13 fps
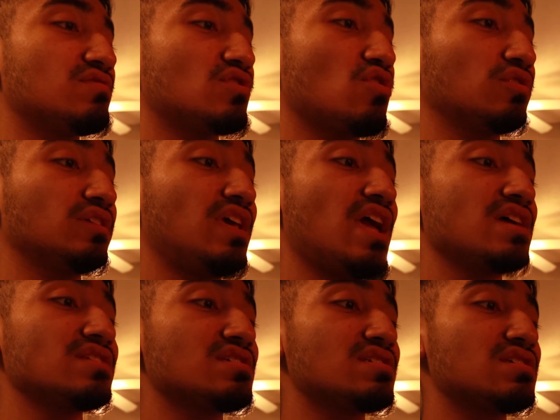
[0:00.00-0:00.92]
called
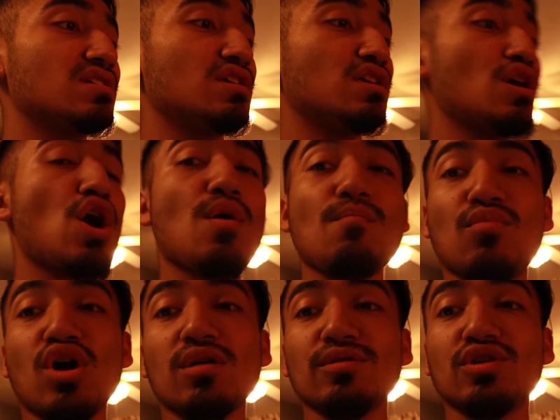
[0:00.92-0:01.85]
Kansas City
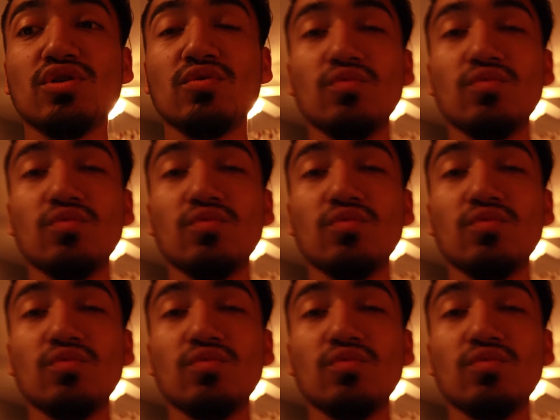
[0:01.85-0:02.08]
barbecue